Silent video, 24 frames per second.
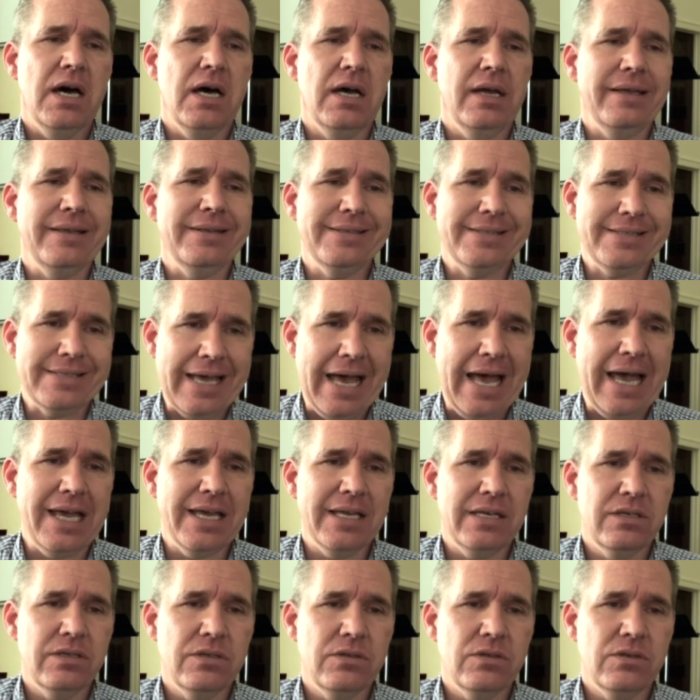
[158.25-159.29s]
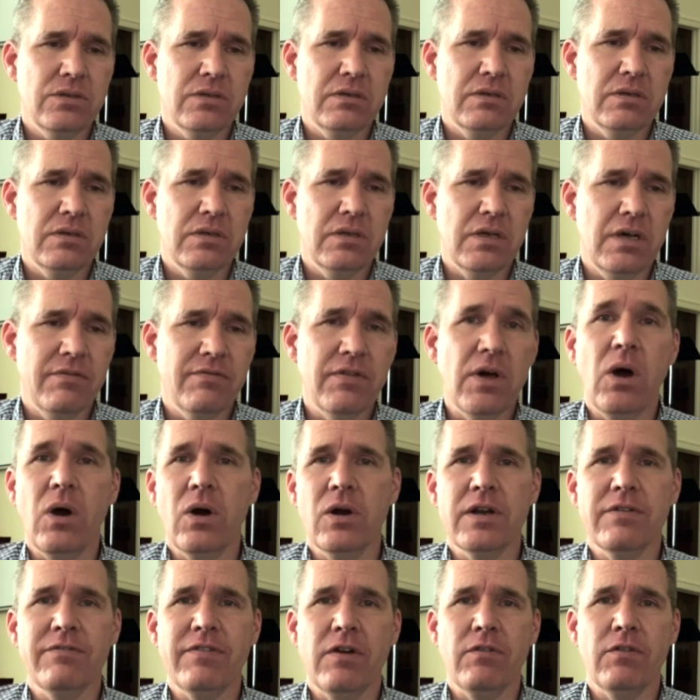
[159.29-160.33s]
inside of the
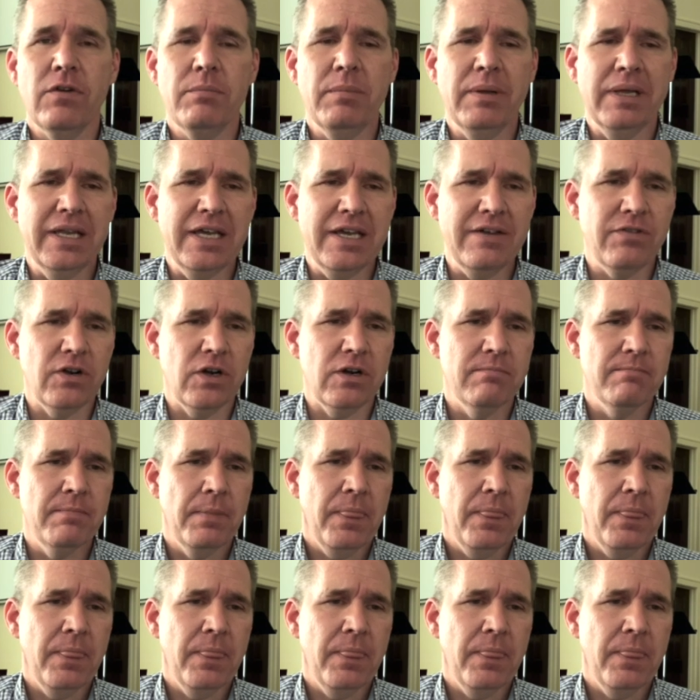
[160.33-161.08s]
heart of every believer.